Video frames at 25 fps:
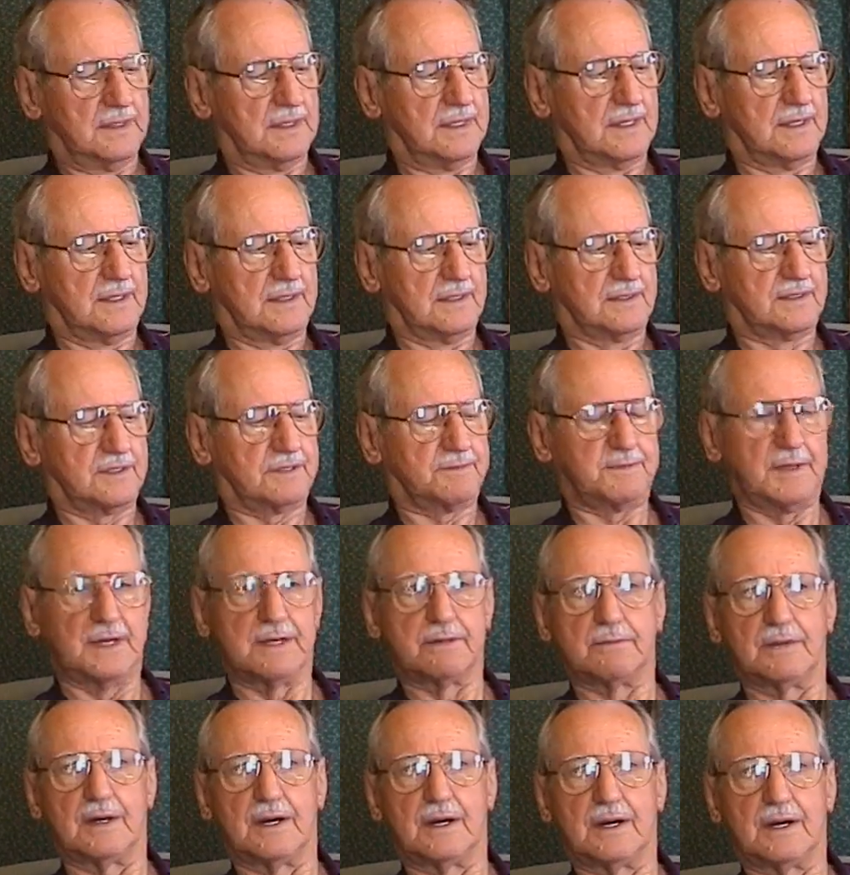uh,
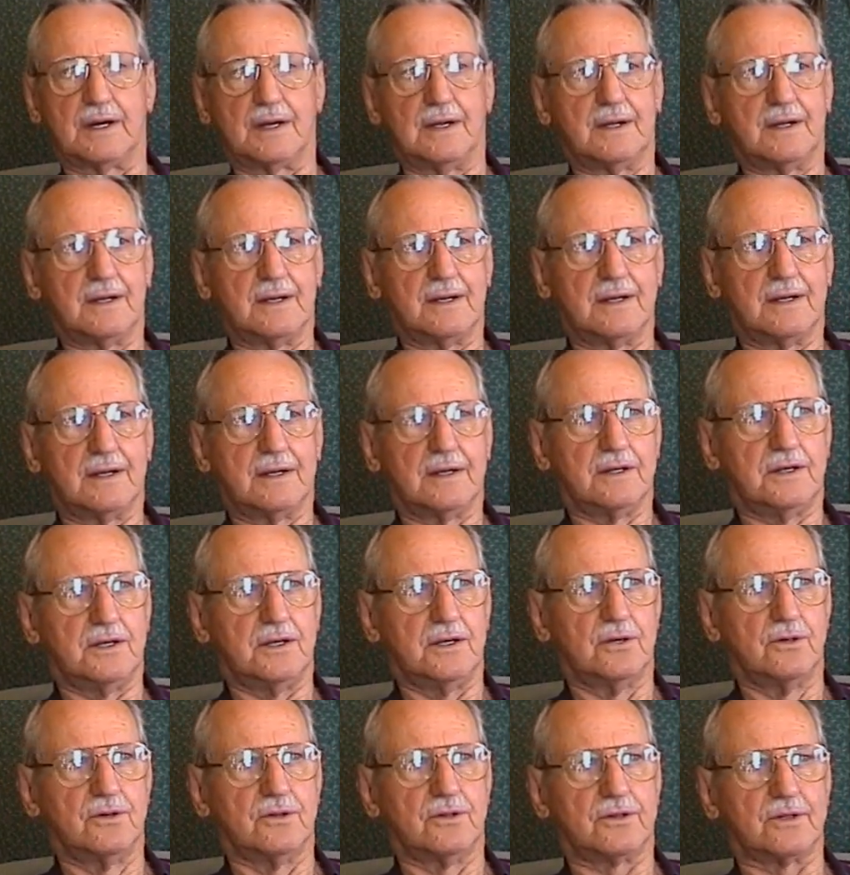spent my
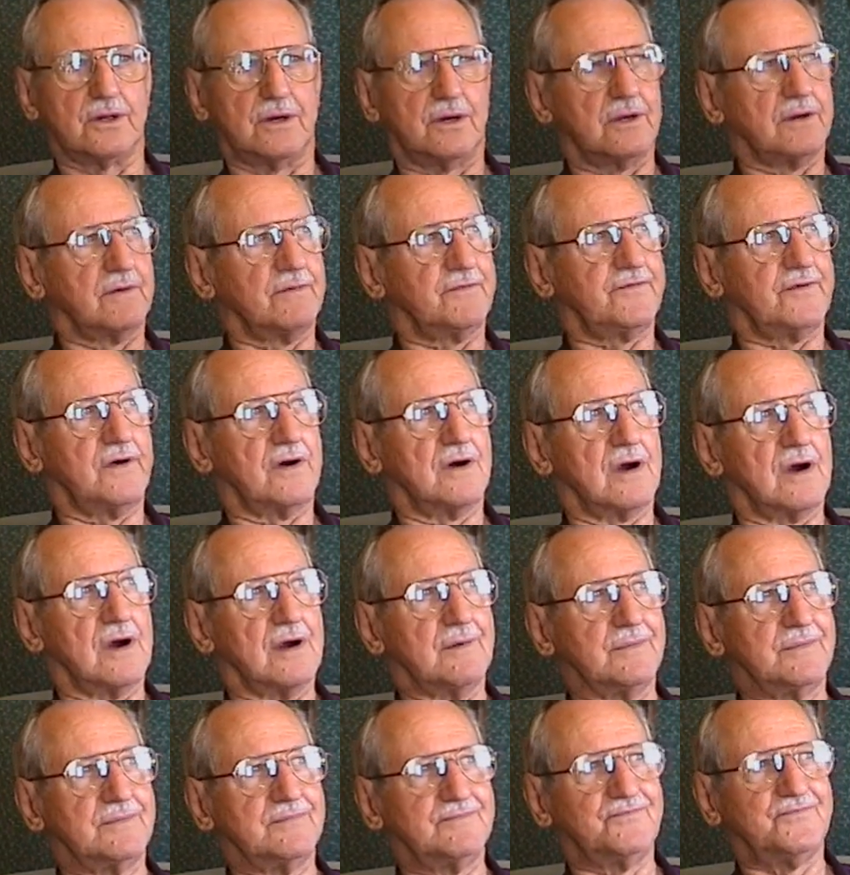youth on a
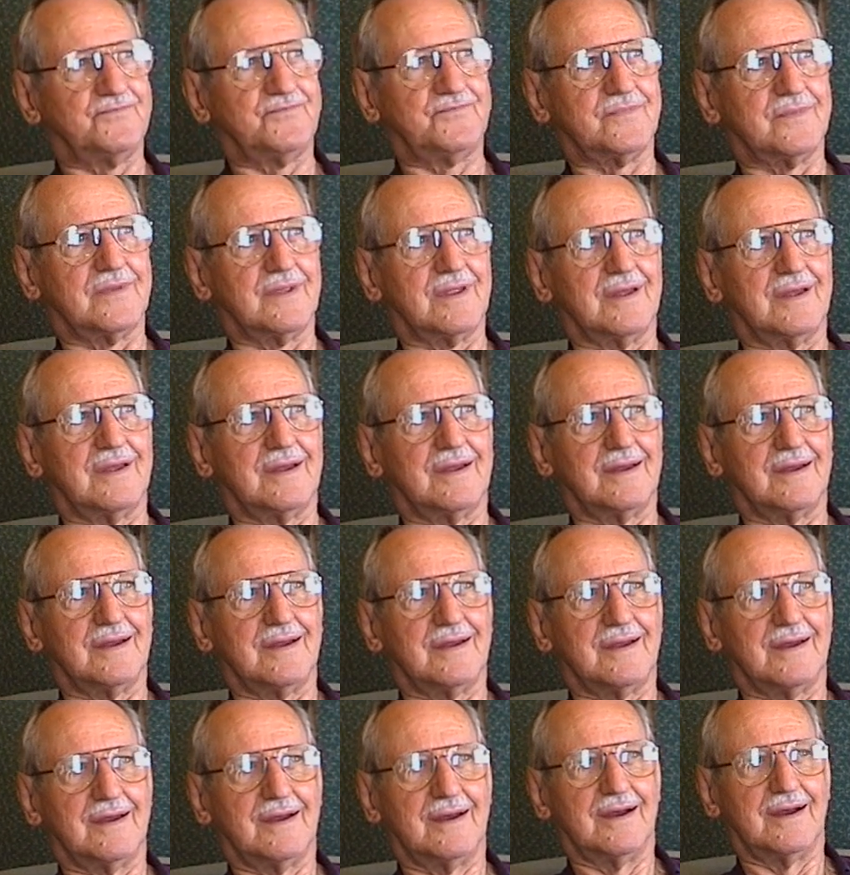farm,
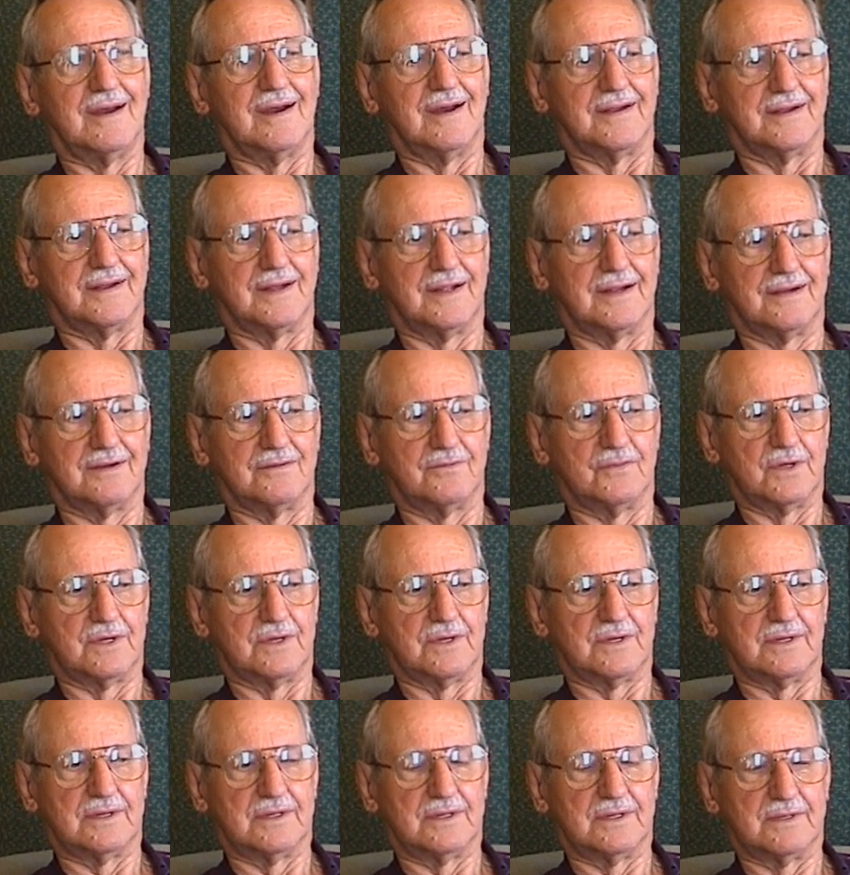and then
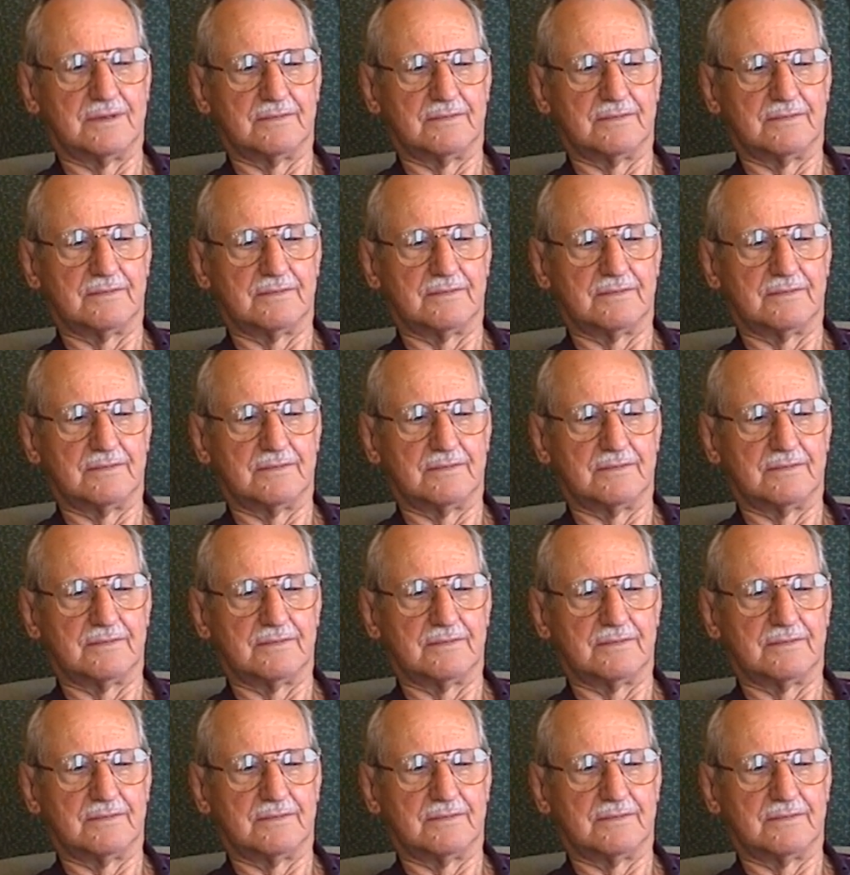when...